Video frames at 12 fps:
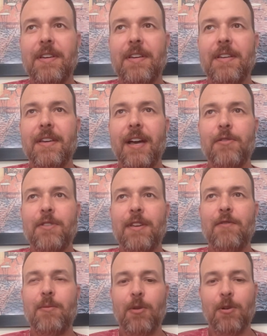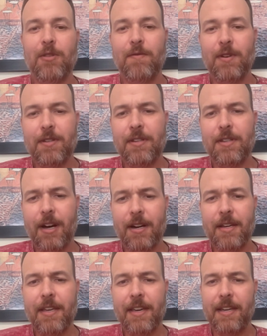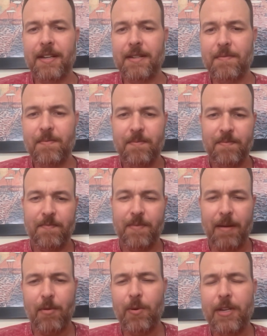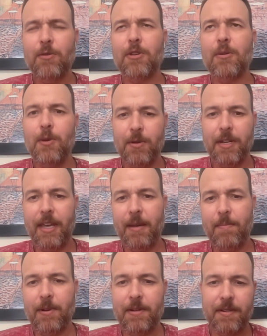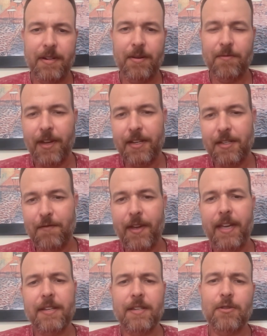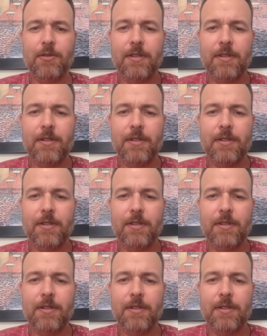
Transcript: healthy for both of us to talk again. And I mean, we do yeah. communicate, but you know, face to face, it's